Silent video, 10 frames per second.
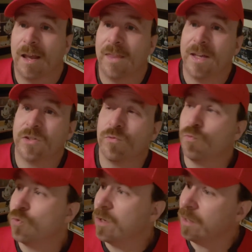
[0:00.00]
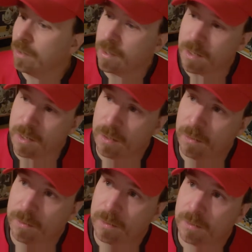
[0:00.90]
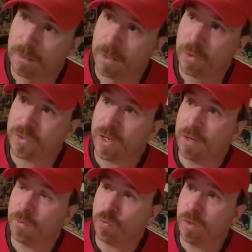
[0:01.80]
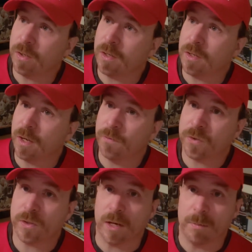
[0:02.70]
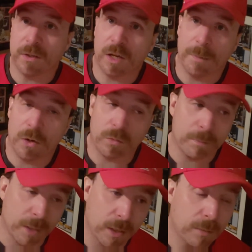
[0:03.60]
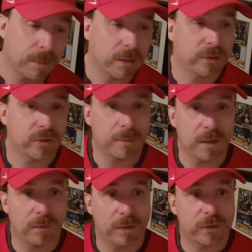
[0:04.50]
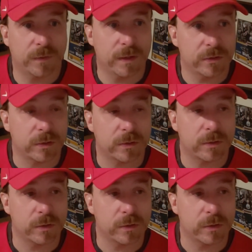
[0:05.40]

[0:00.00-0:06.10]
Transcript: And that's a really, I know it's kind of a really tough statement to come out and make, because, I mean, let's face it,